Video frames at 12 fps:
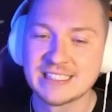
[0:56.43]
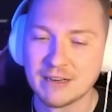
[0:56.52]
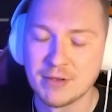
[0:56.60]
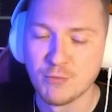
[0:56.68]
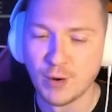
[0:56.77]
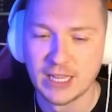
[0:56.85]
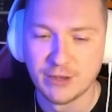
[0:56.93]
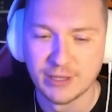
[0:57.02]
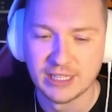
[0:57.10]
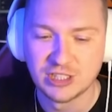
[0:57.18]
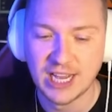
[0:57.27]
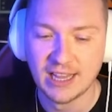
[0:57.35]
is going to be
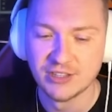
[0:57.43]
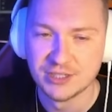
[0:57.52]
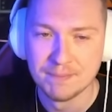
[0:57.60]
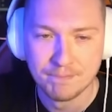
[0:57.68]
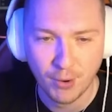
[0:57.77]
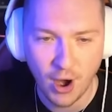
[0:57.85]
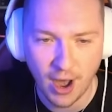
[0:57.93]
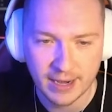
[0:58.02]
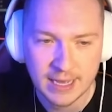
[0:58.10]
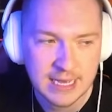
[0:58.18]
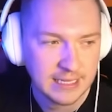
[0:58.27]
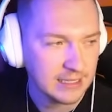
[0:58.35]
really challenging,
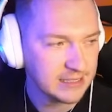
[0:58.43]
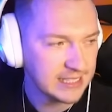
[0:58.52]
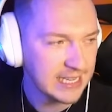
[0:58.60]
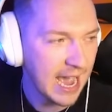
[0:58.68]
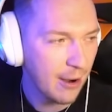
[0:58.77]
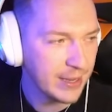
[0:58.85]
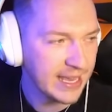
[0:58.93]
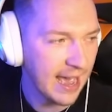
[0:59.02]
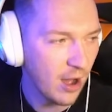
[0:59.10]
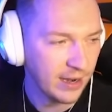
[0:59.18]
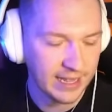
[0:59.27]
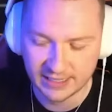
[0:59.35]
but let's see how we
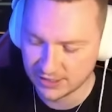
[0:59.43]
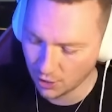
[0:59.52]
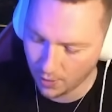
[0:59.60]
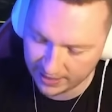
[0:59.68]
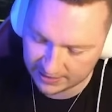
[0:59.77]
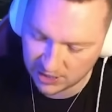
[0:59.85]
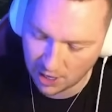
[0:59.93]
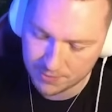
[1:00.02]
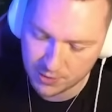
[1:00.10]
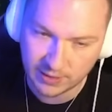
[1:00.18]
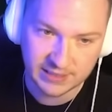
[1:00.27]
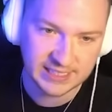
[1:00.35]
get on here. So at the
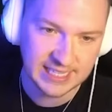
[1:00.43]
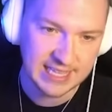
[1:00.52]
top, you can